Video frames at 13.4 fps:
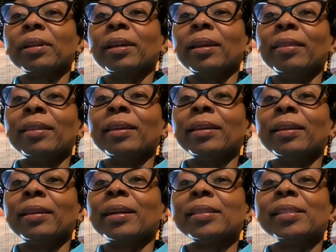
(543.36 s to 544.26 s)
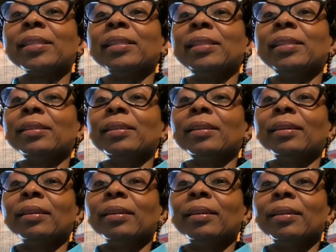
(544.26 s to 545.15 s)
And then I see
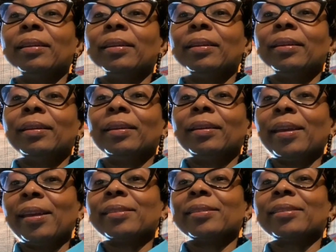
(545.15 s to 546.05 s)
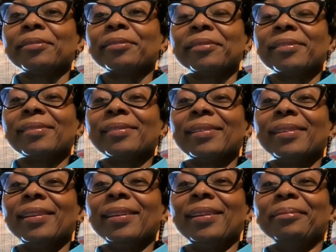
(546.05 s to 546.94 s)
cancer.
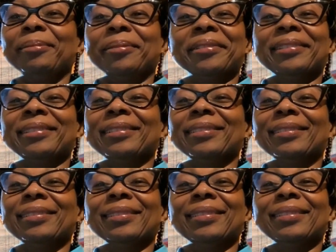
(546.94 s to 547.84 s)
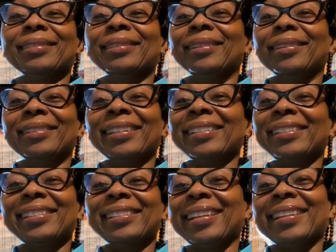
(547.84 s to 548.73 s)
And I'm going, no,
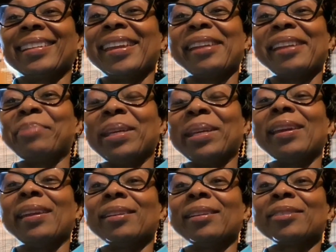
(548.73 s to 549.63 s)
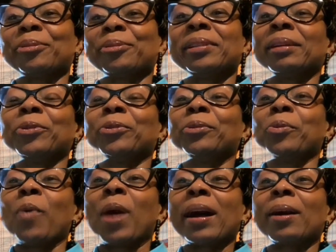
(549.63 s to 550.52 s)
that can't be cancer. And I'm going,
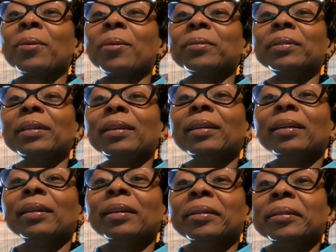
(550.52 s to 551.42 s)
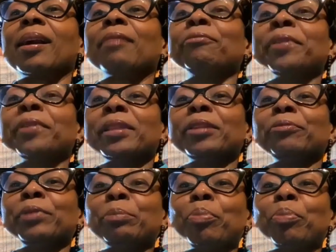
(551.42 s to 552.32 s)
wow. I read the
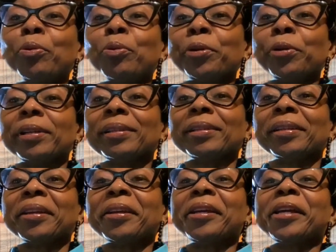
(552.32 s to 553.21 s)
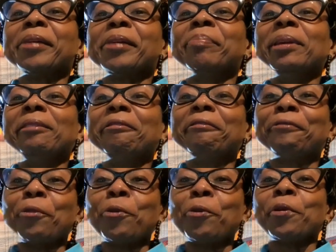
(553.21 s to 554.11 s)
report
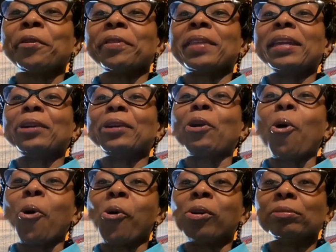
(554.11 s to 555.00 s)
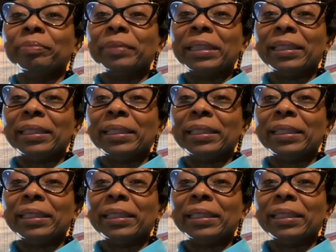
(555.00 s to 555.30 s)
before they called me.